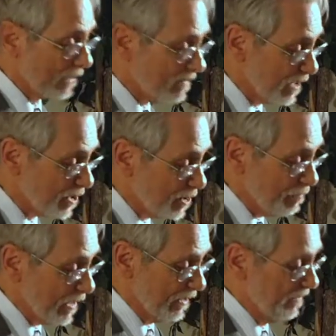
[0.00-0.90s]
As
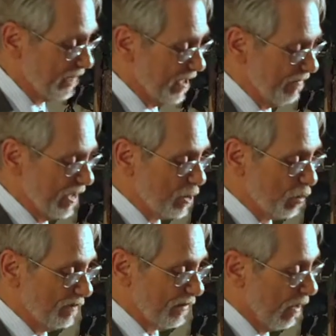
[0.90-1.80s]
such, these
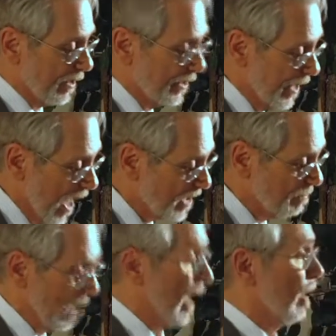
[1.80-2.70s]
individuals are
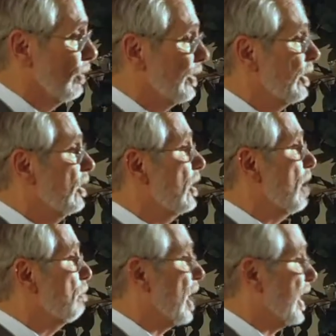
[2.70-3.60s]
not bound
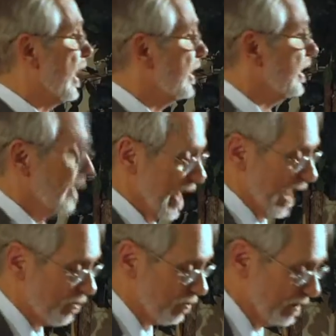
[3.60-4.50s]
by any
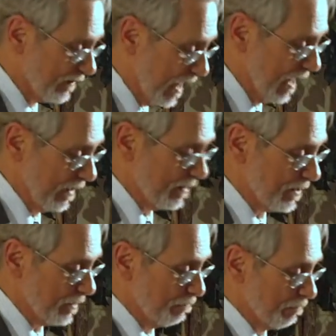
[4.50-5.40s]
natural
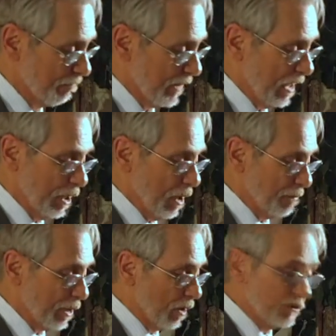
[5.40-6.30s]
ties,
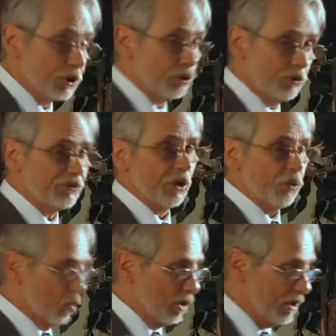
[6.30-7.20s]
because to do
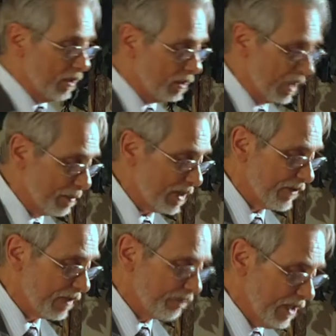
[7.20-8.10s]
so would
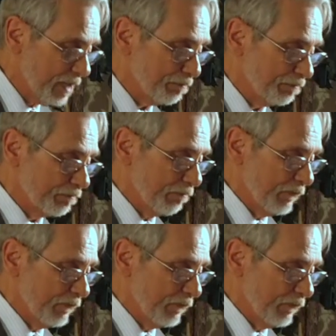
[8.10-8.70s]
limit their freedom.